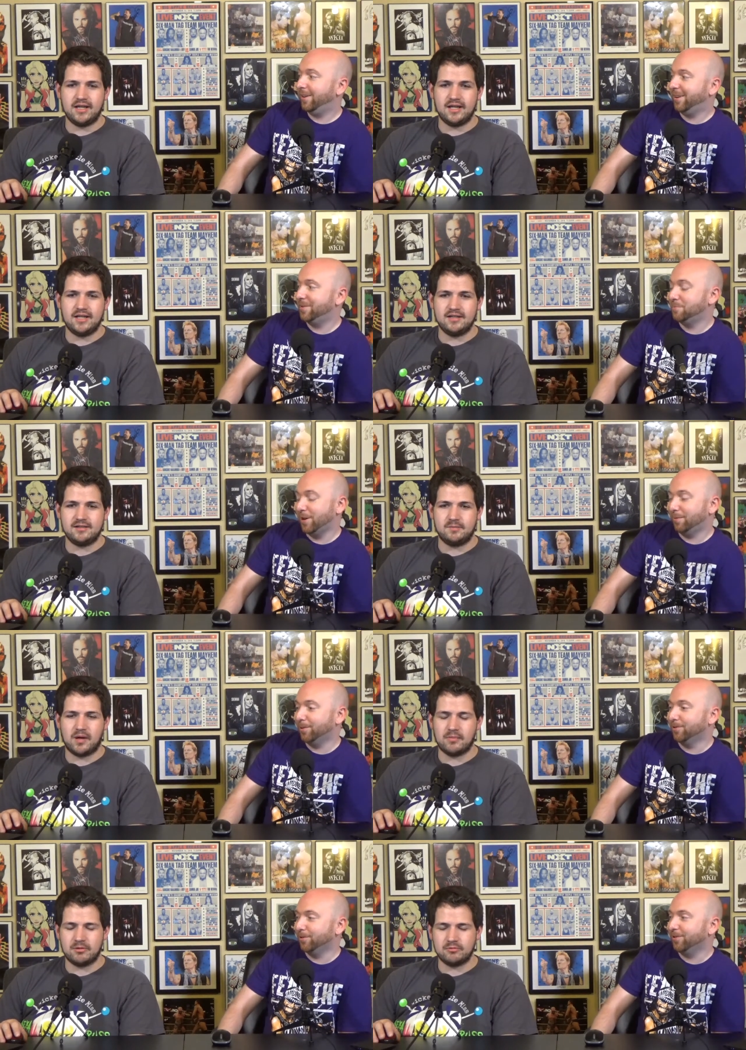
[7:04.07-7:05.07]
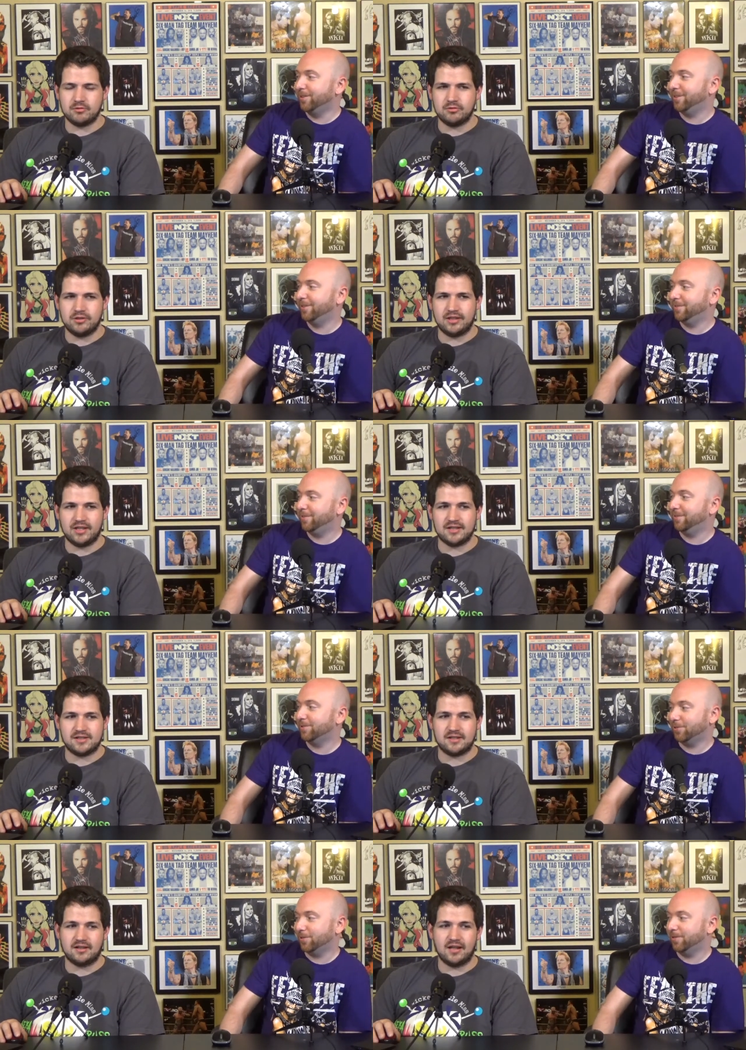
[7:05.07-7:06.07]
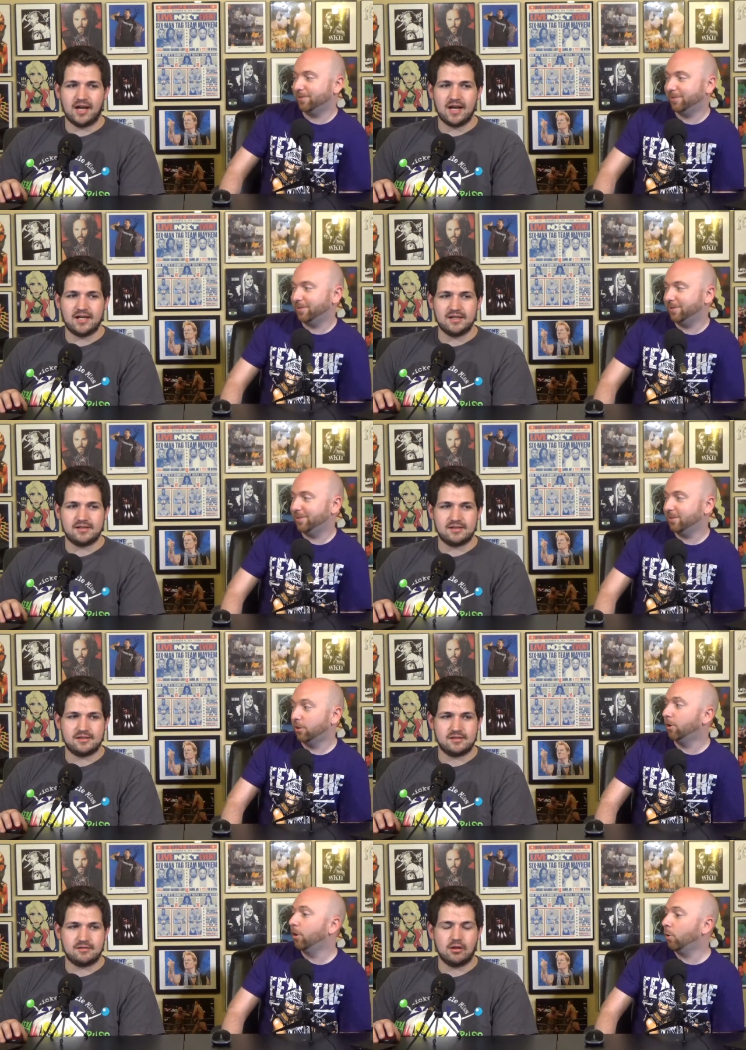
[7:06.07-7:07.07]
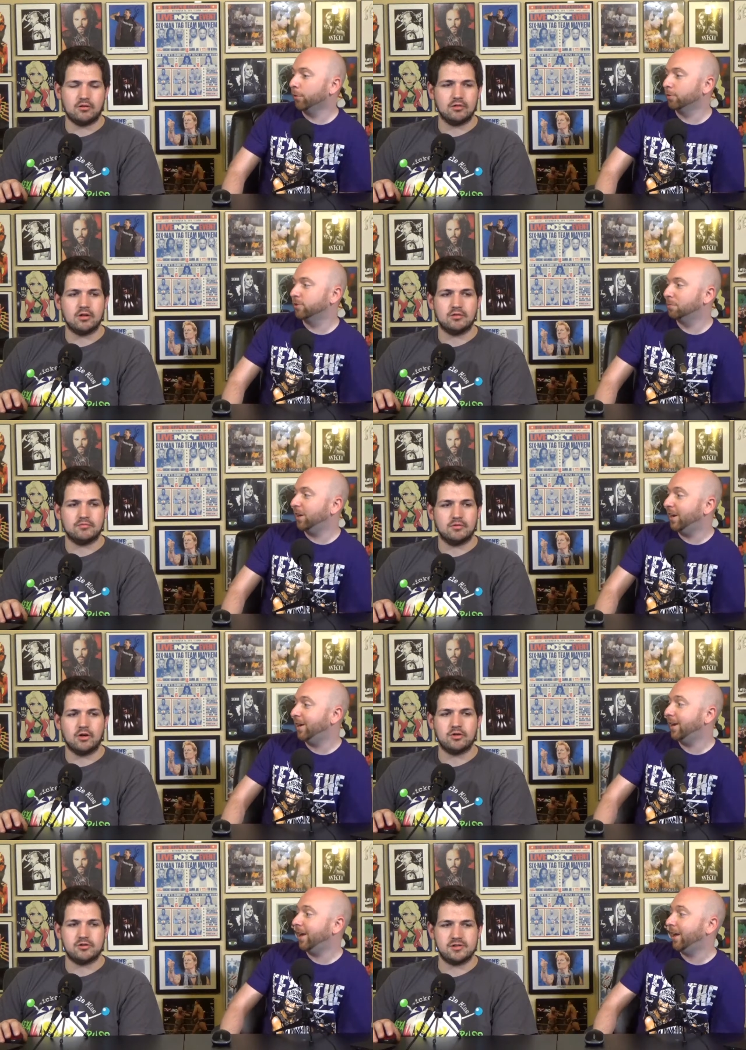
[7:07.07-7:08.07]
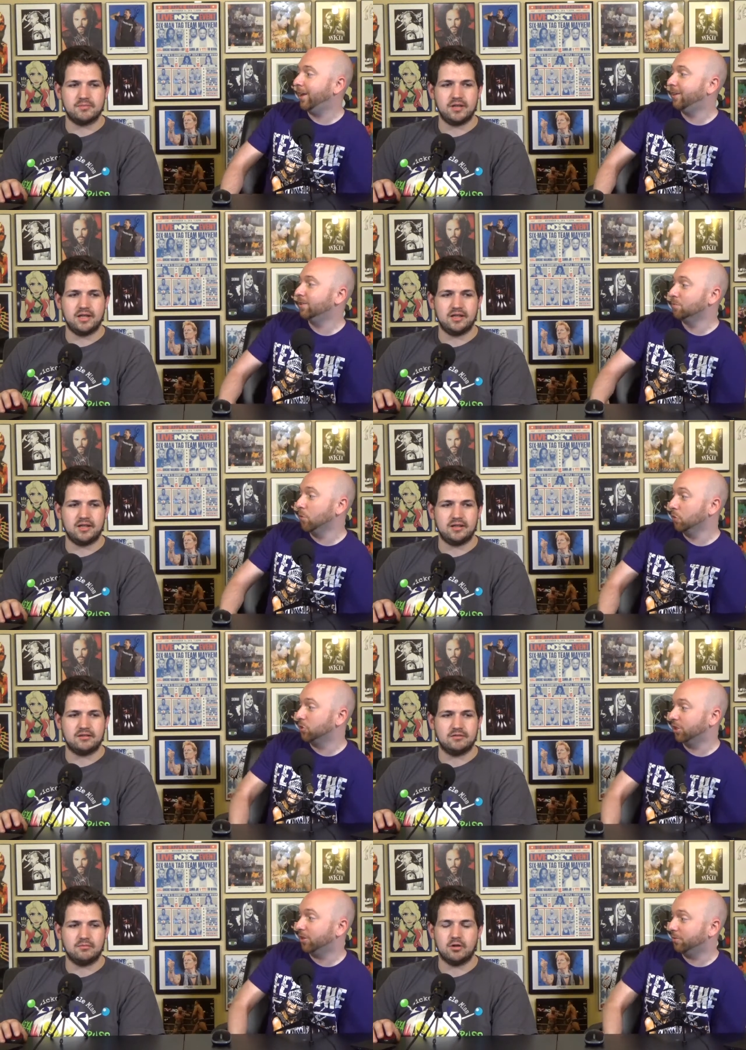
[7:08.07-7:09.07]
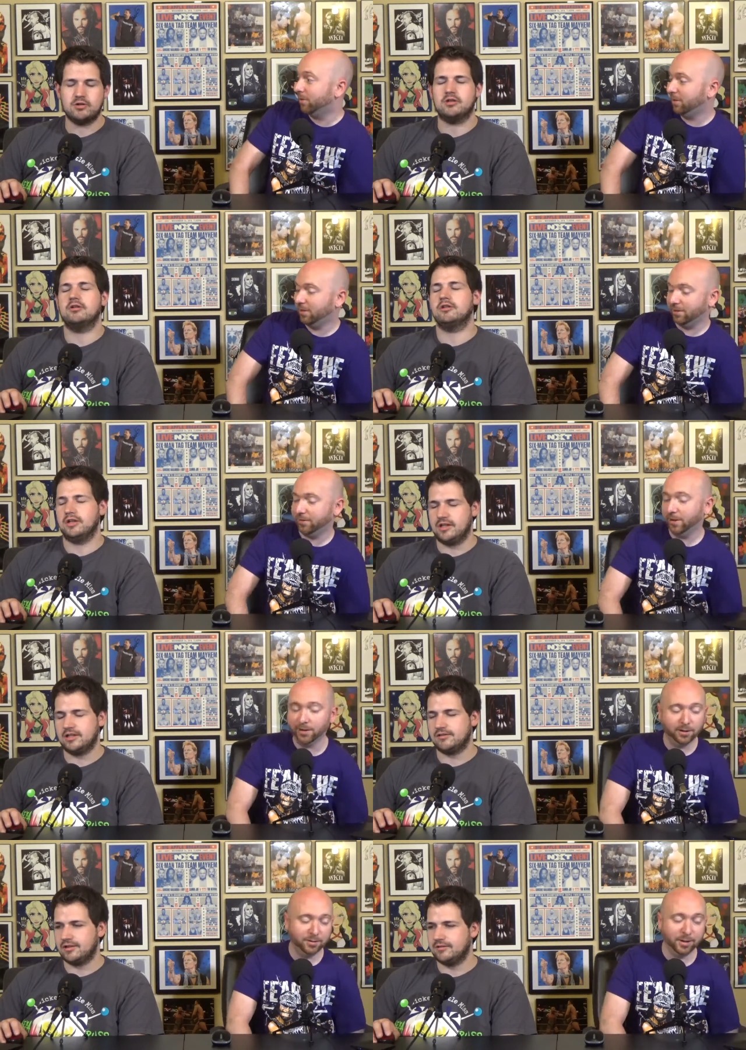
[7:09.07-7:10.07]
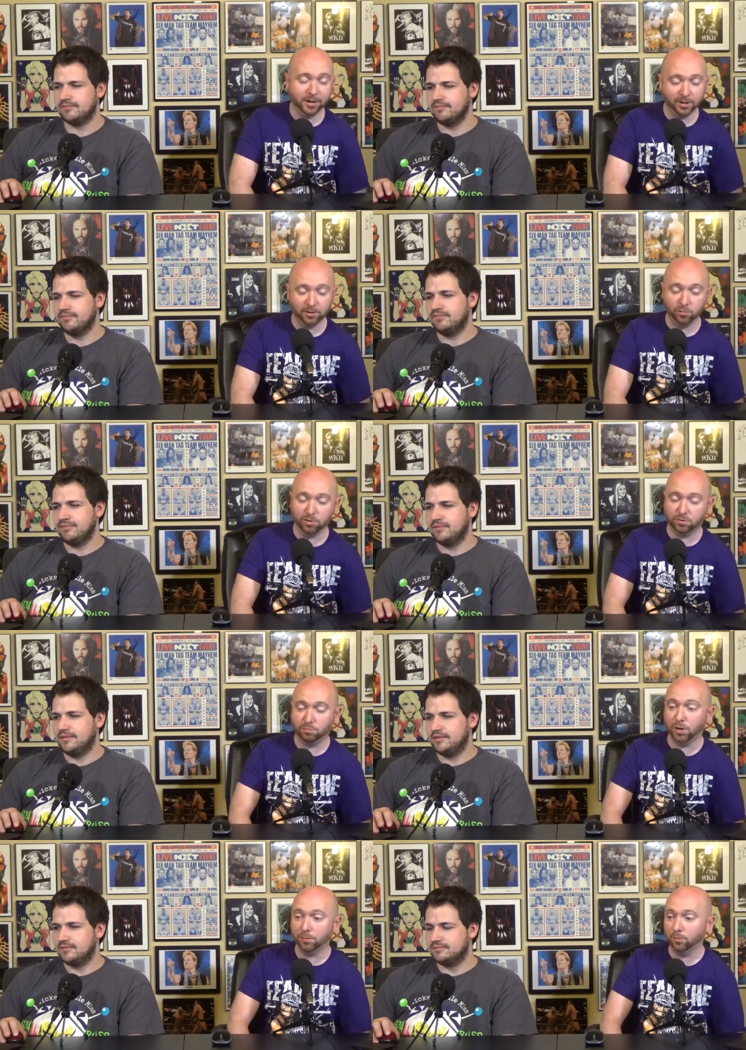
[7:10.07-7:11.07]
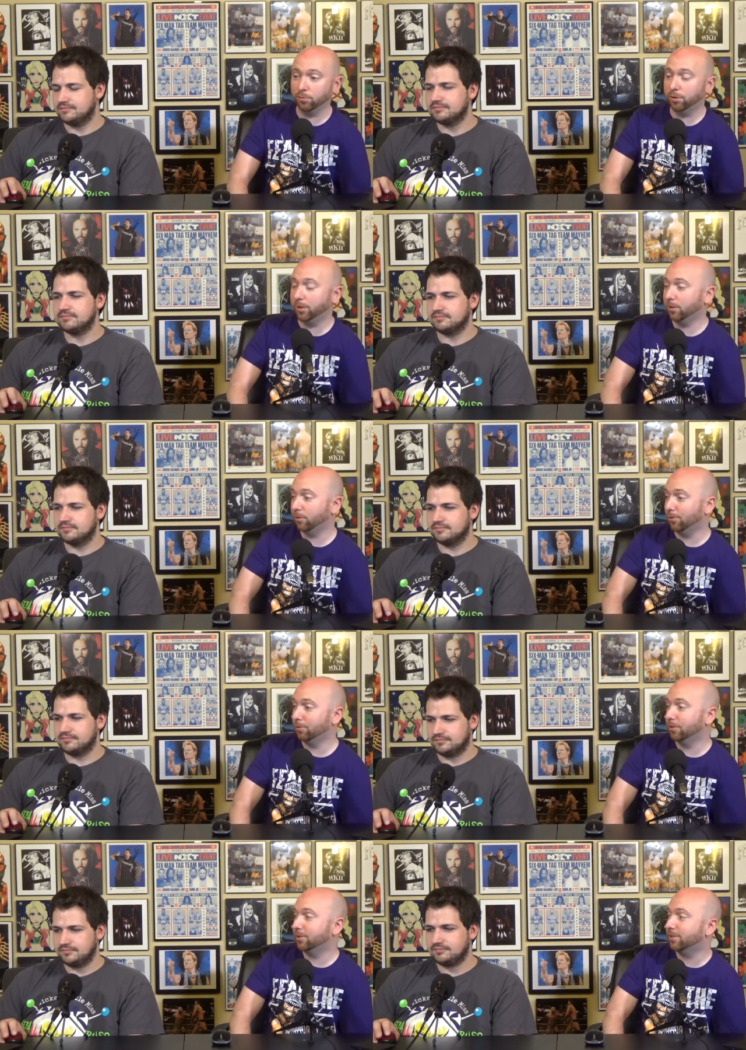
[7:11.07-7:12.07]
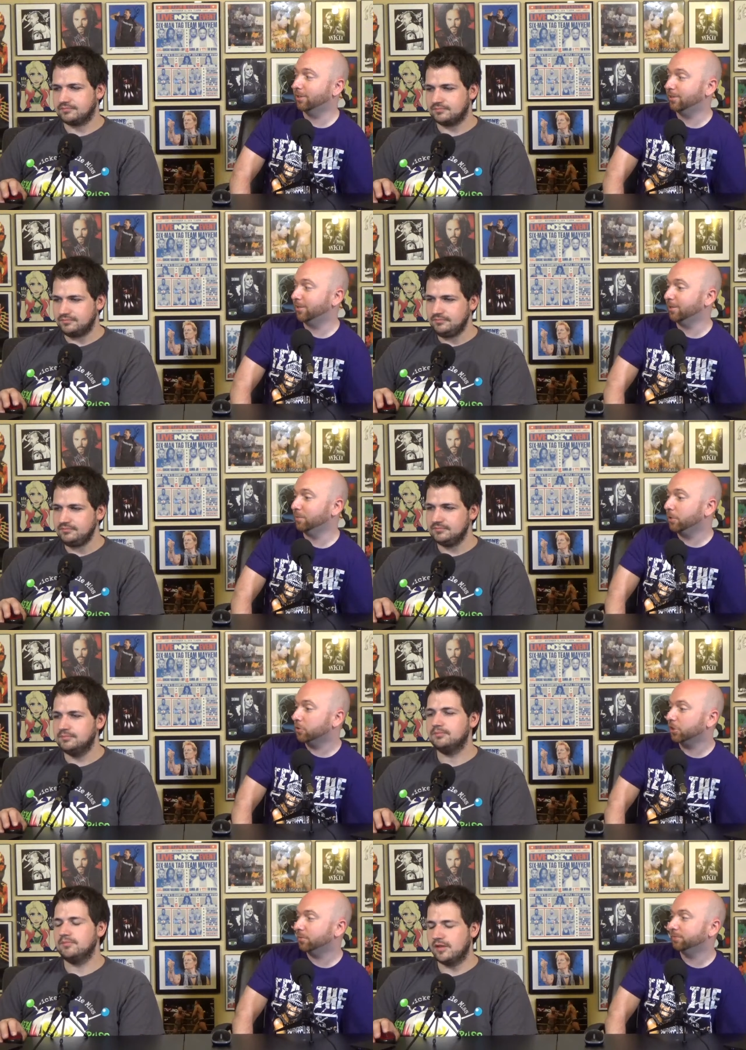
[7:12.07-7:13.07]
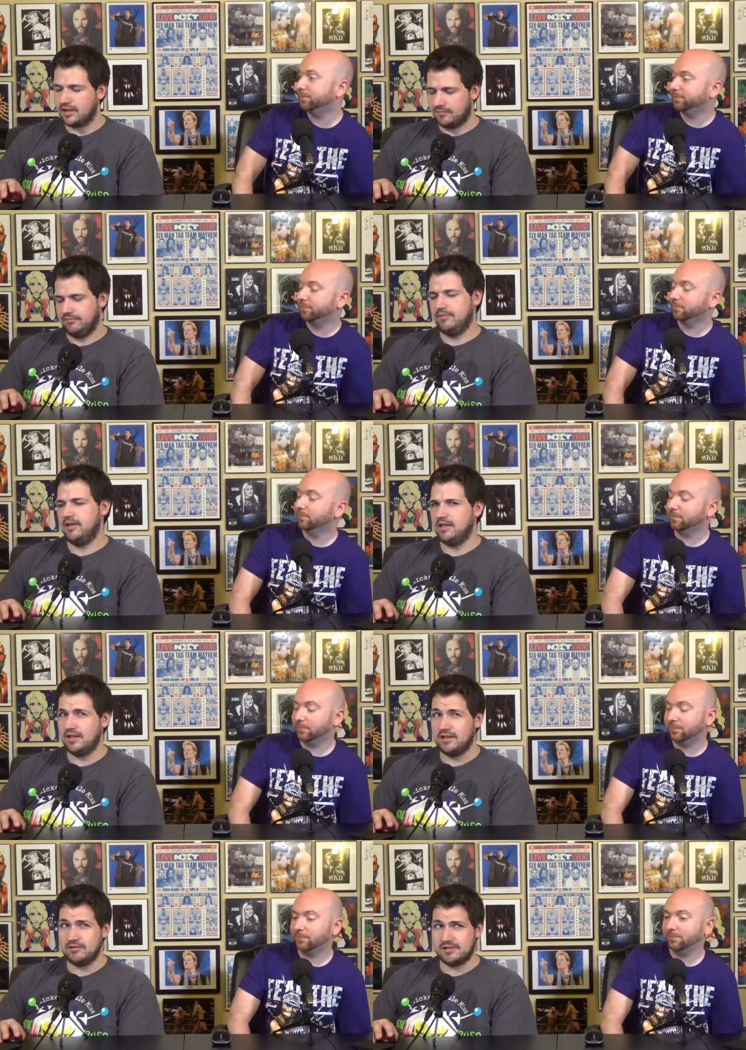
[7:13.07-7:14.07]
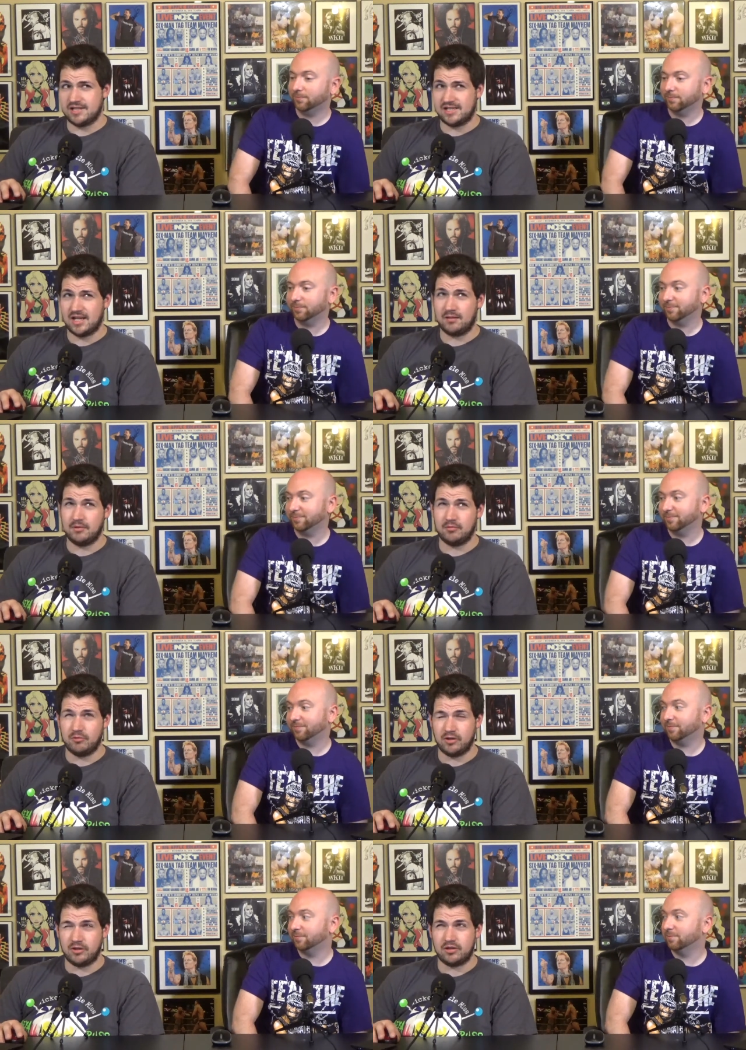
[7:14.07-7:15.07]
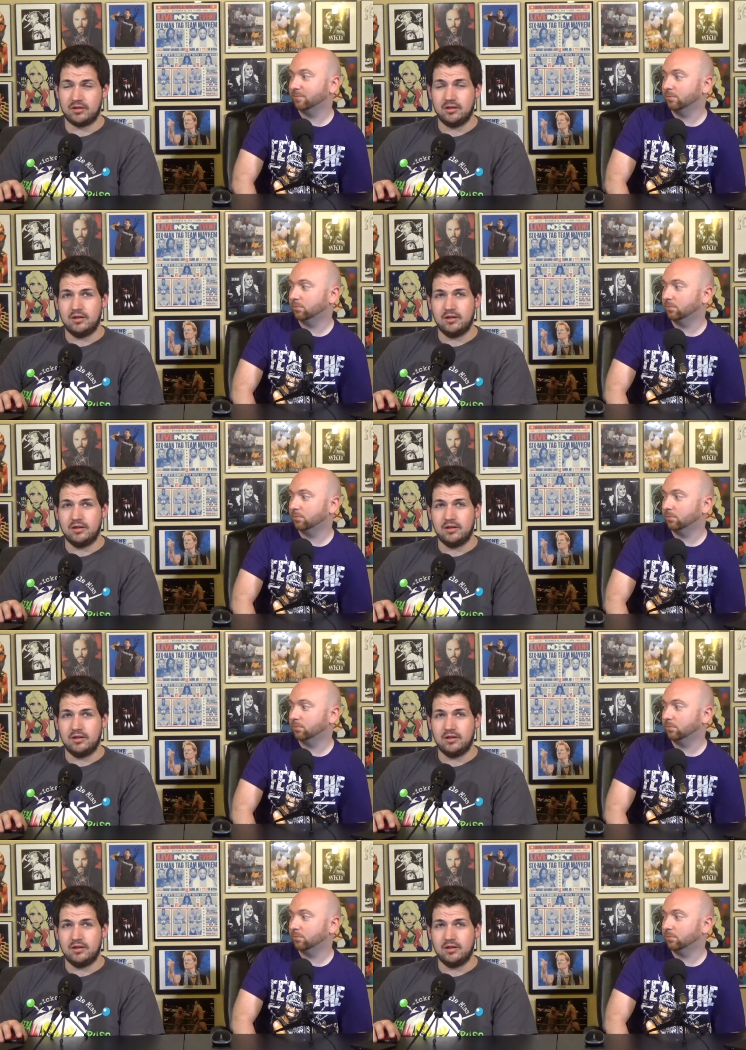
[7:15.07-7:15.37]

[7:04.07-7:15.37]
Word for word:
Speaker 1: and Bobby, Bobby Roode. Roode against Elias. No, no, no. Oh, Authors of oh, Pain Authors and, of Pain Mojo. And Mojo, okay. And right.
Speaker 2: that ended with Bobby Roode hitting a glorious DDT on Mojo.
Speaker 1: Yeah, and then there was a segment with